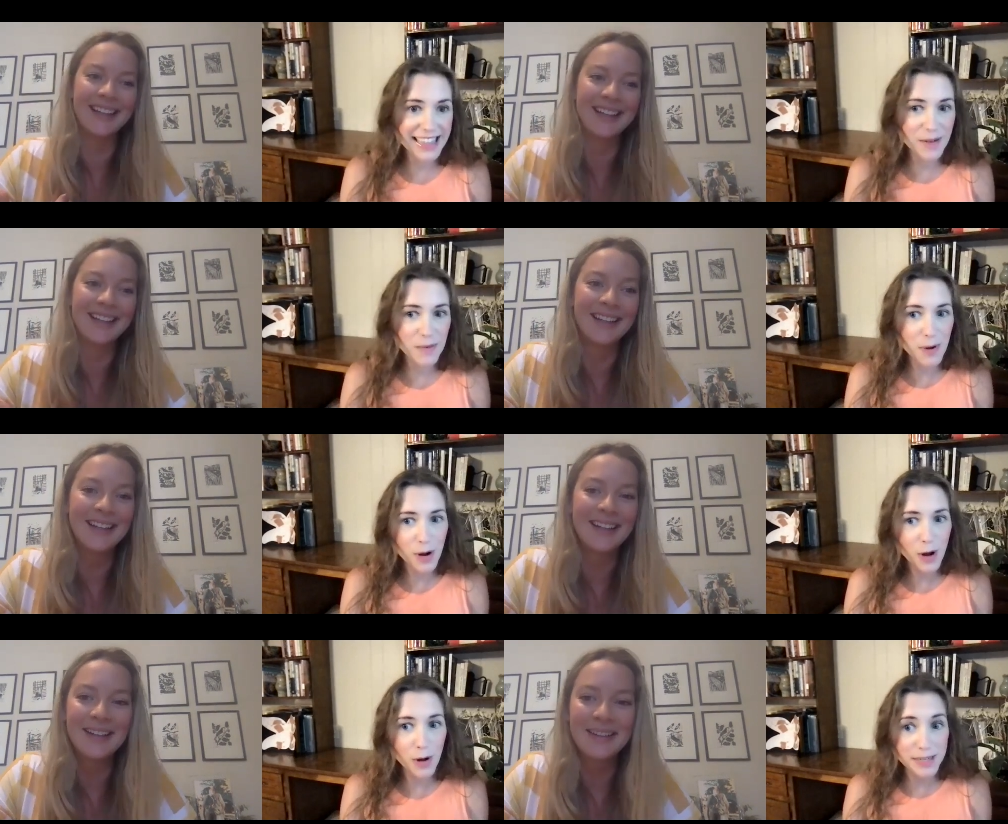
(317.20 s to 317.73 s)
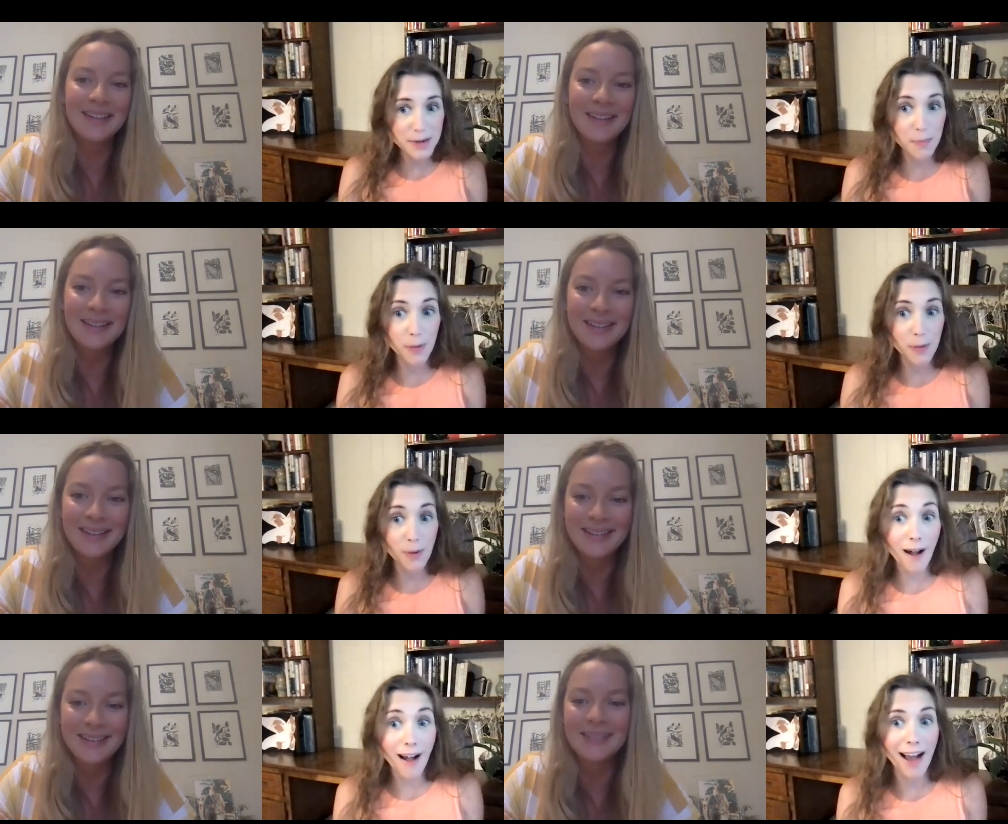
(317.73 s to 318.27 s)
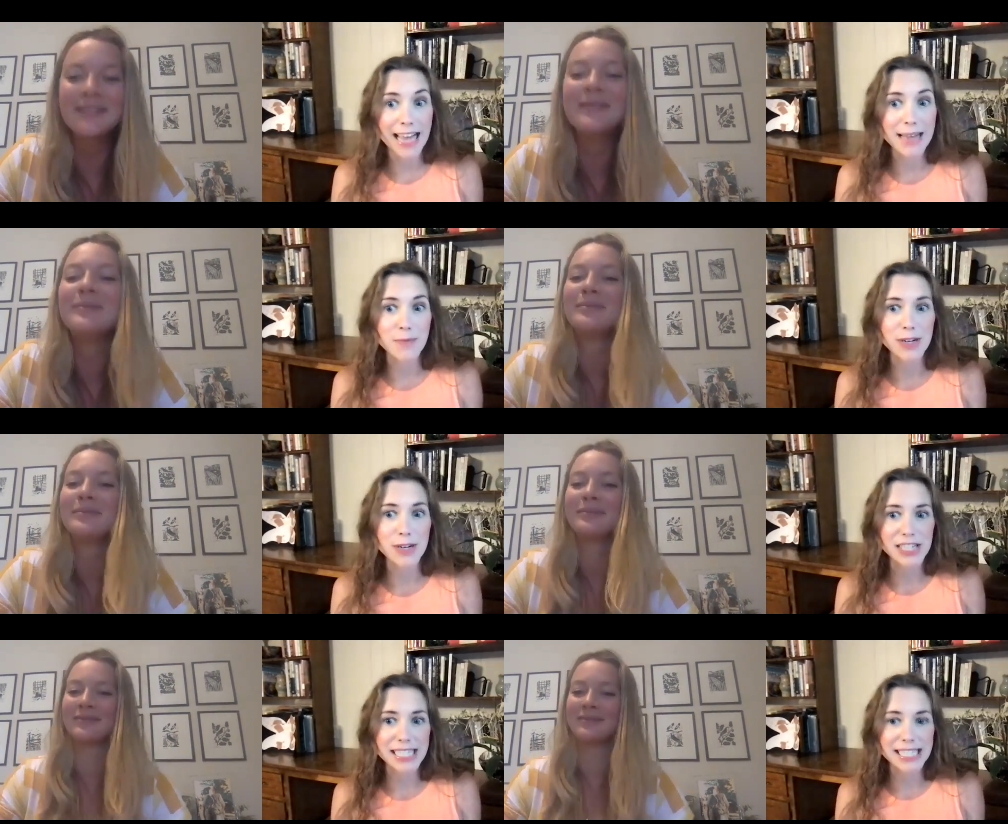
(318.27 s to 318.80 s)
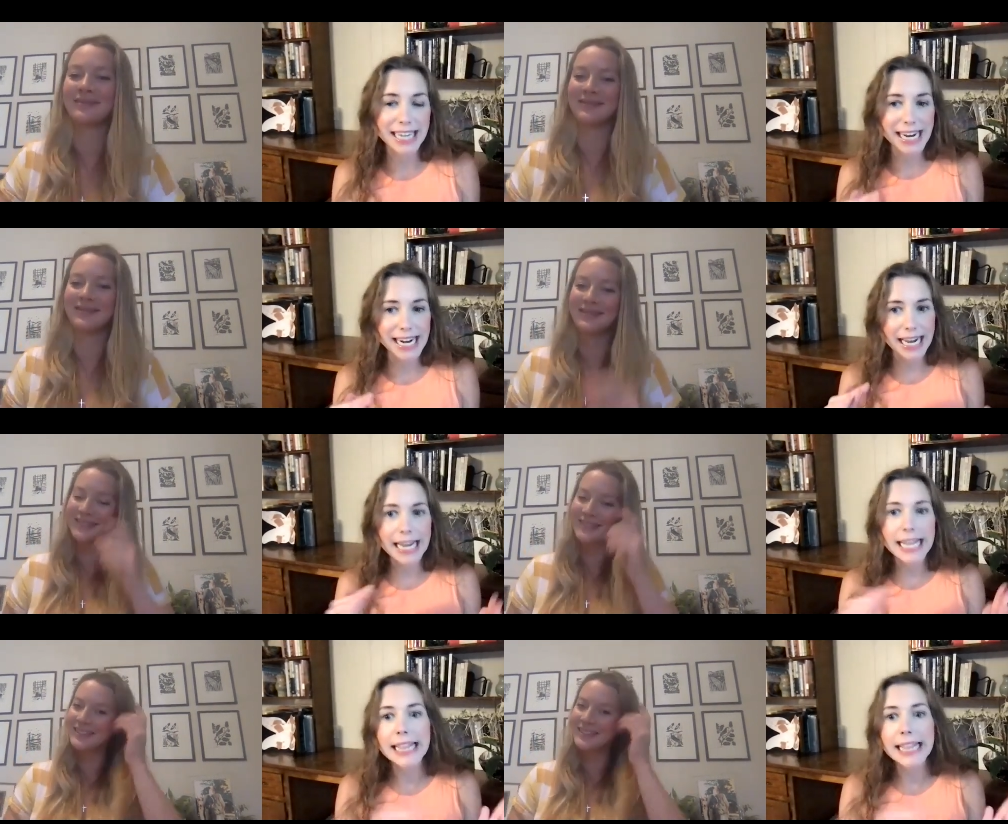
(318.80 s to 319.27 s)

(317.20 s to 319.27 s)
Speaker 1: and then we'll go to prime which is like